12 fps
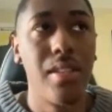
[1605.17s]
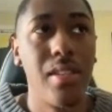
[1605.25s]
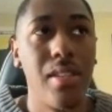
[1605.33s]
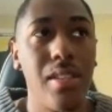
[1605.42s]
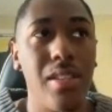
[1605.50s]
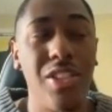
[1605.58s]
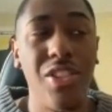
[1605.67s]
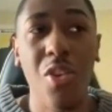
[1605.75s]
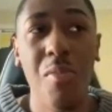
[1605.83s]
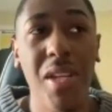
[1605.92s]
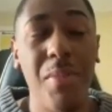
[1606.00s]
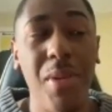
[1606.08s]
there's so many
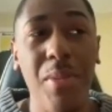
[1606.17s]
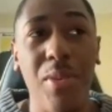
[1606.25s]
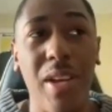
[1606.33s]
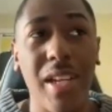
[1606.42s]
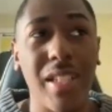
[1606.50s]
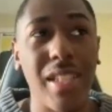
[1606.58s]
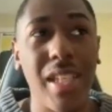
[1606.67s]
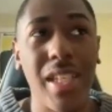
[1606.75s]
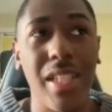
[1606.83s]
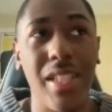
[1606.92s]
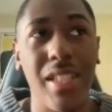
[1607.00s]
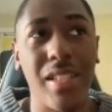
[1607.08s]
people I could say in
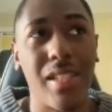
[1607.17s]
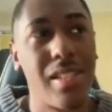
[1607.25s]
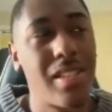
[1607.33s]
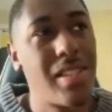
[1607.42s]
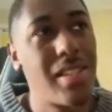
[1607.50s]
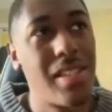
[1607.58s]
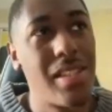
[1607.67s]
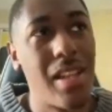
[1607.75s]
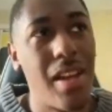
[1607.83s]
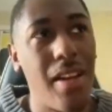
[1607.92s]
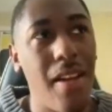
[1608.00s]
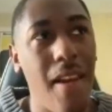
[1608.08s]
this.
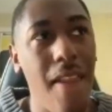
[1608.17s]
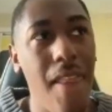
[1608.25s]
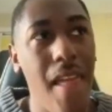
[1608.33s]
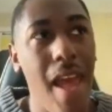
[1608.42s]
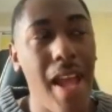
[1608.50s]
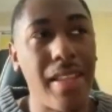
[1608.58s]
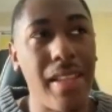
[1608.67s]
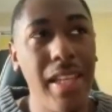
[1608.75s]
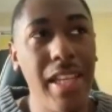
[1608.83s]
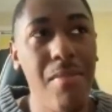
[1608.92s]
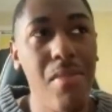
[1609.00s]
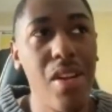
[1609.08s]
I think I'm
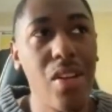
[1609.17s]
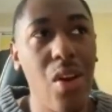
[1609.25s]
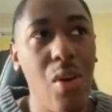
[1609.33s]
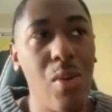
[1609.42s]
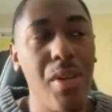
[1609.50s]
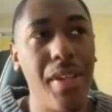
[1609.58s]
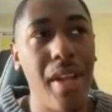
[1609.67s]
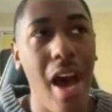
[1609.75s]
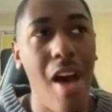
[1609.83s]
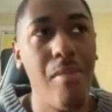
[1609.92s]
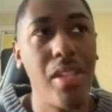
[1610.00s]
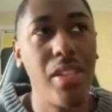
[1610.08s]
gonna go with
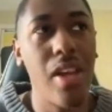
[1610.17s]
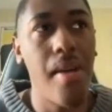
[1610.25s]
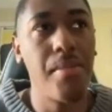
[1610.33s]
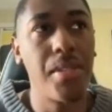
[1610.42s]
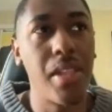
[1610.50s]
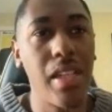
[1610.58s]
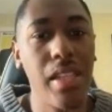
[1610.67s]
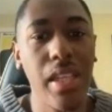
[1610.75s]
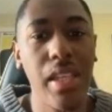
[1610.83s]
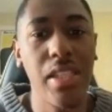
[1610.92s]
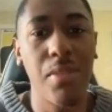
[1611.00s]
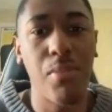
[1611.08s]
Amin Thompson. I think he
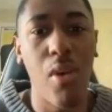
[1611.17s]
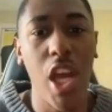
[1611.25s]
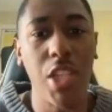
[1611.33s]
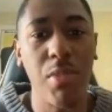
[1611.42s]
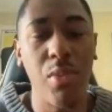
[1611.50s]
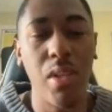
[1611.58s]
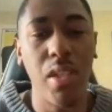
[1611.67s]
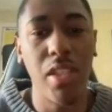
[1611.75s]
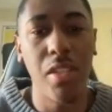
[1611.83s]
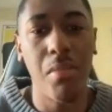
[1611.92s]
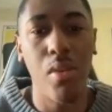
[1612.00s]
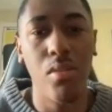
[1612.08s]
surprised me one of the
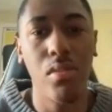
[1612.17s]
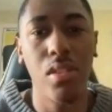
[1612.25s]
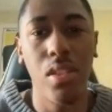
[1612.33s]
most.